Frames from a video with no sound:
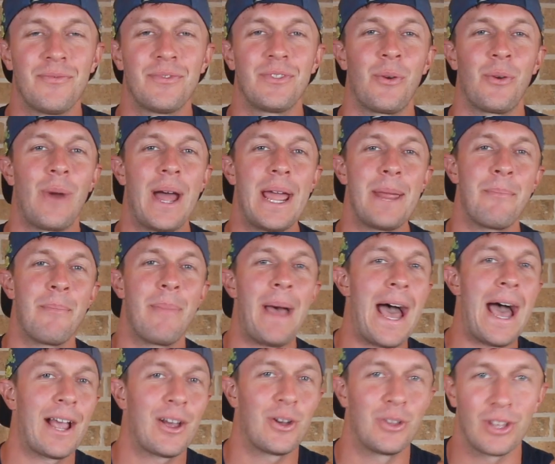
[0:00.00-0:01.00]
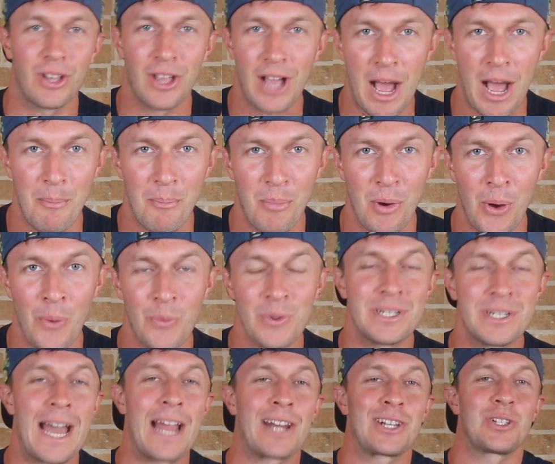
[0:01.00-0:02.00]
The ride back on the cop boat
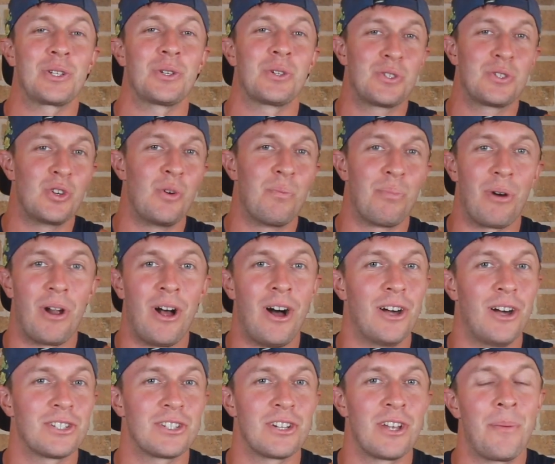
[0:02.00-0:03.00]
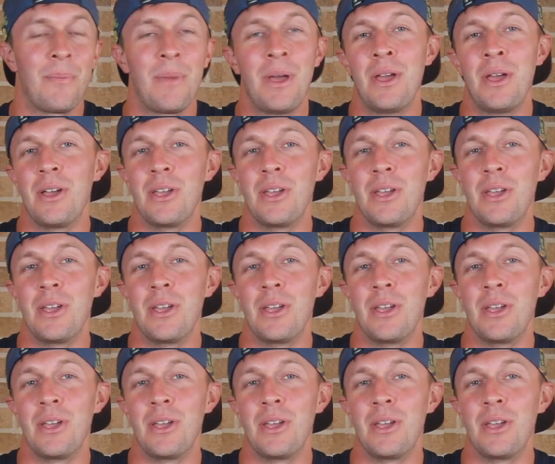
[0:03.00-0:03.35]
was actually super awesome.